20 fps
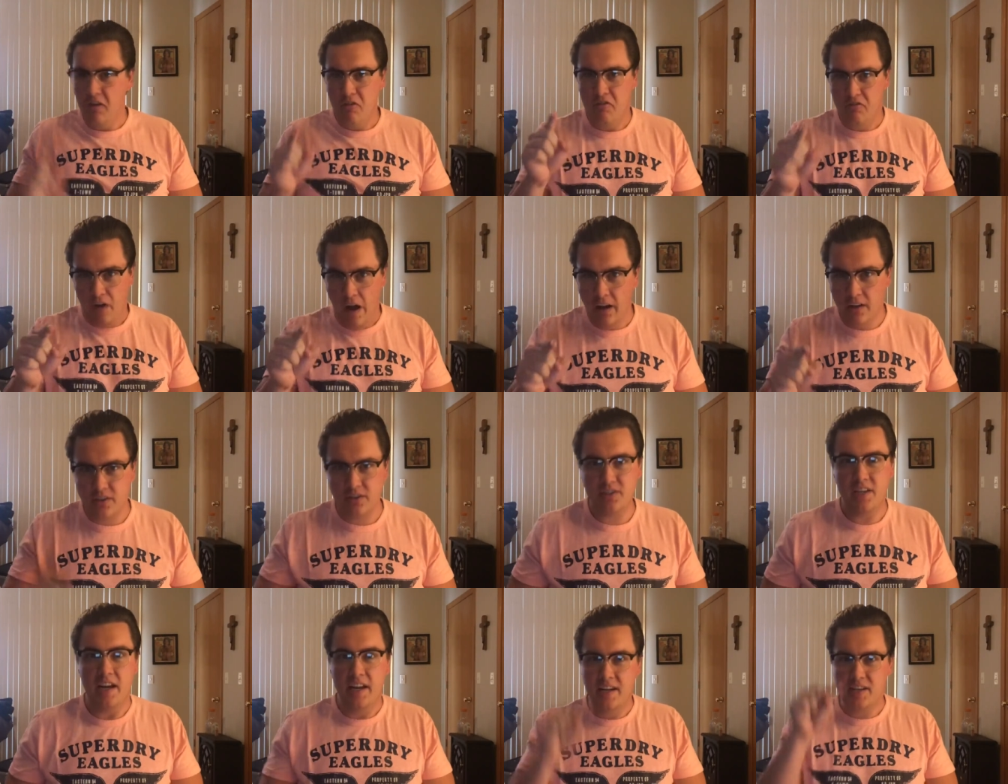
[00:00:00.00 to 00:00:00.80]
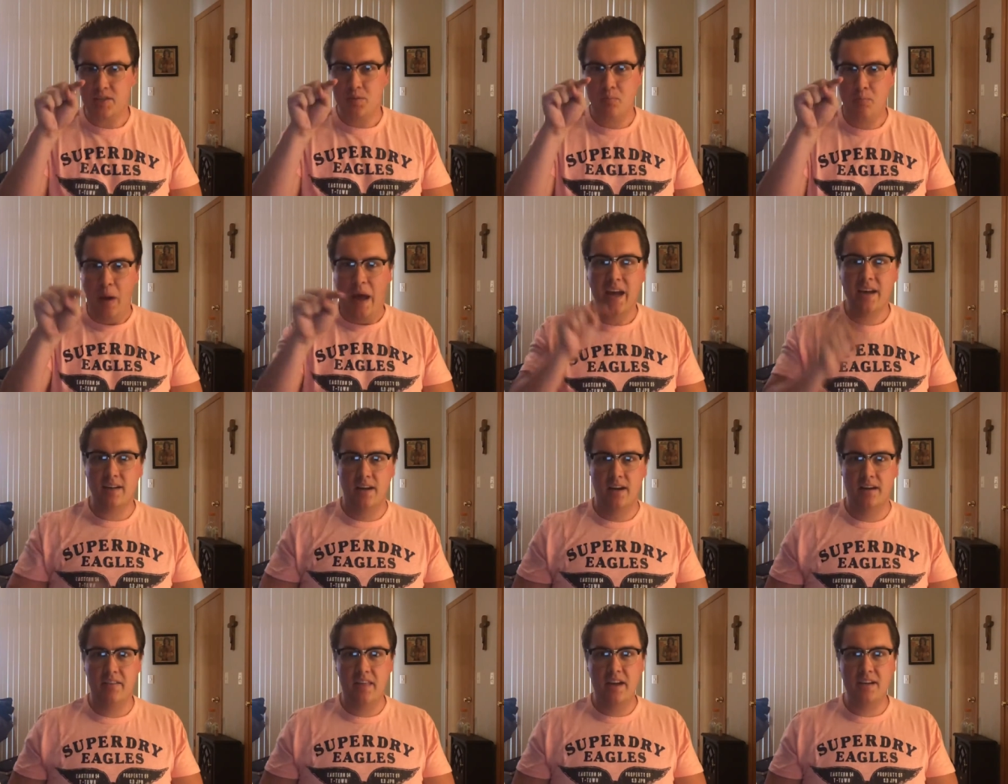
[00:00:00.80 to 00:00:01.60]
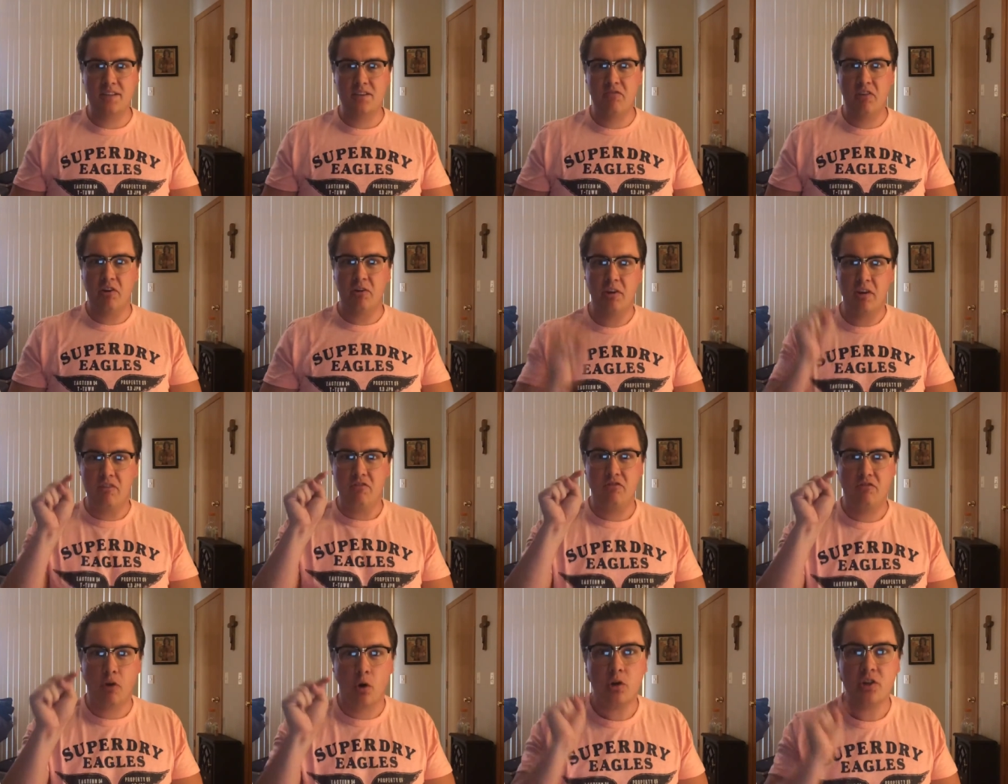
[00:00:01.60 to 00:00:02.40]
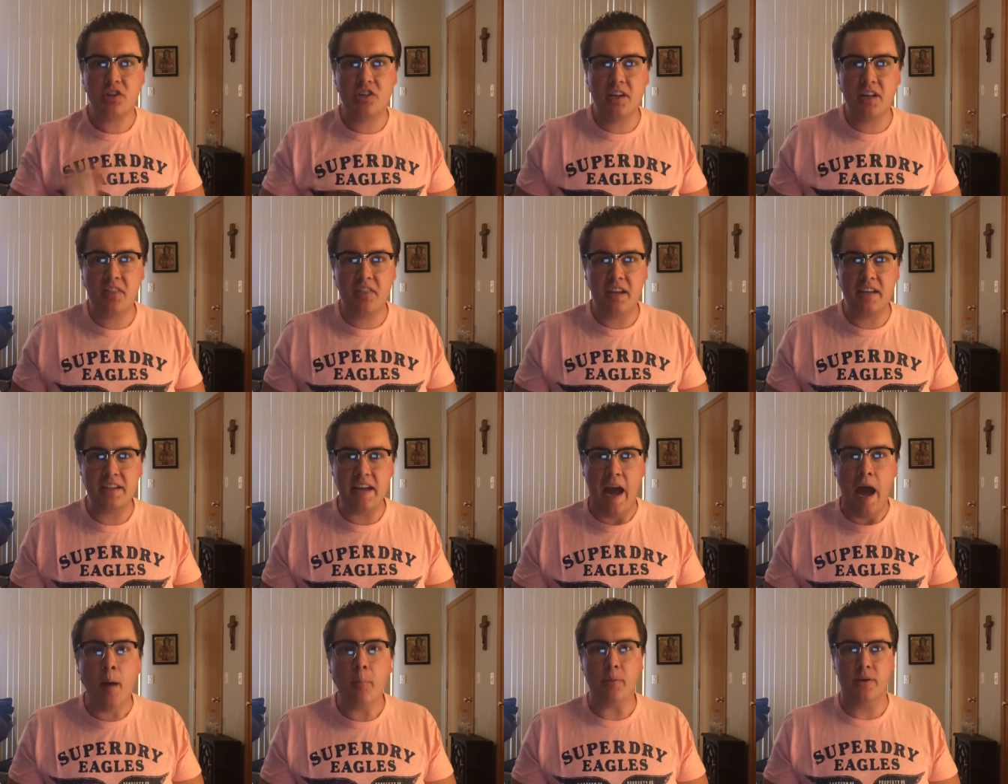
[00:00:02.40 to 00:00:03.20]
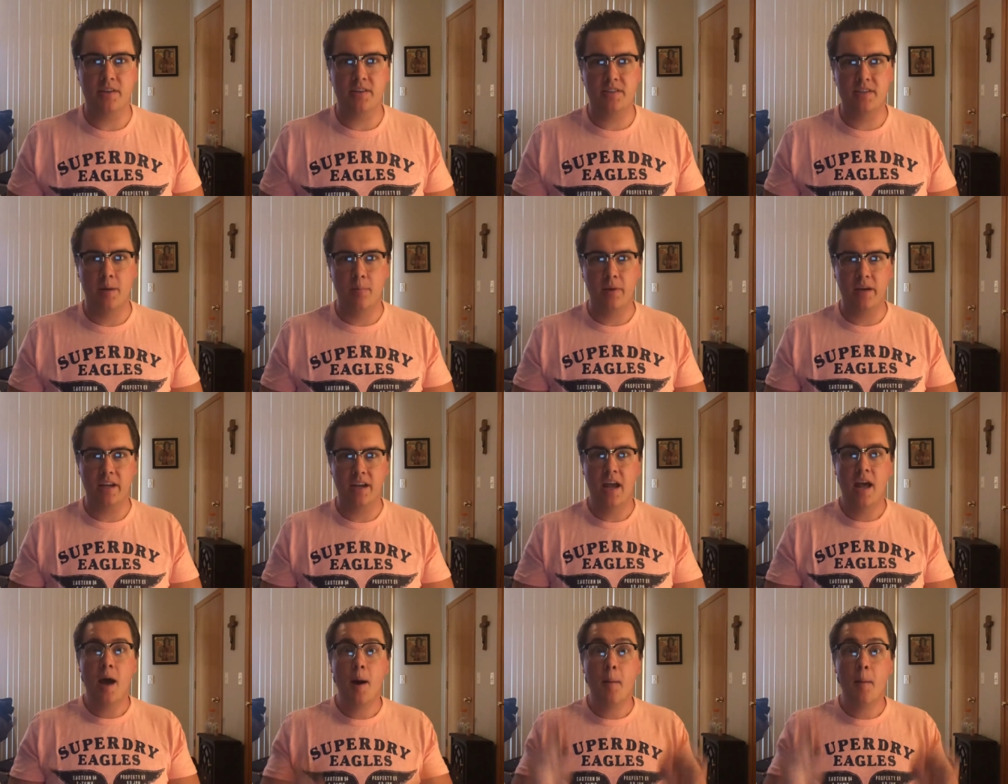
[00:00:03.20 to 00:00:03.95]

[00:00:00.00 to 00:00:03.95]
False. It is bad luck. That is a very unfortunate thing to happen to somebody.